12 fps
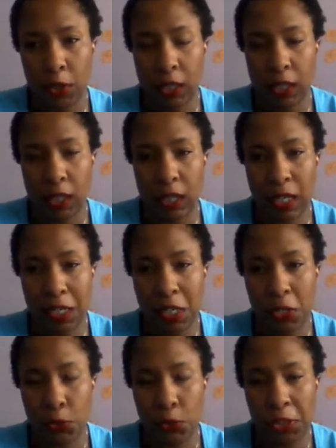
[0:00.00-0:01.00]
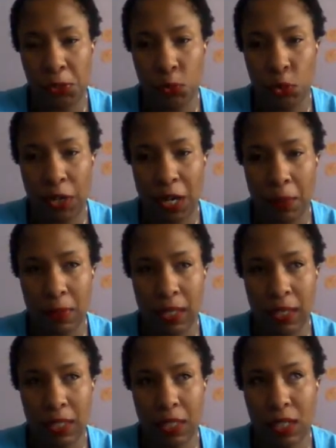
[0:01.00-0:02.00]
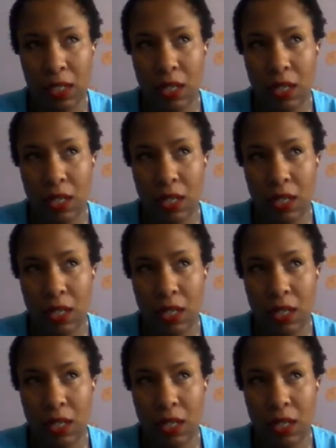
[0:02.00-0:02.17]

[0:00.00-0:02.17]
earlier. I didn't do it this morning, but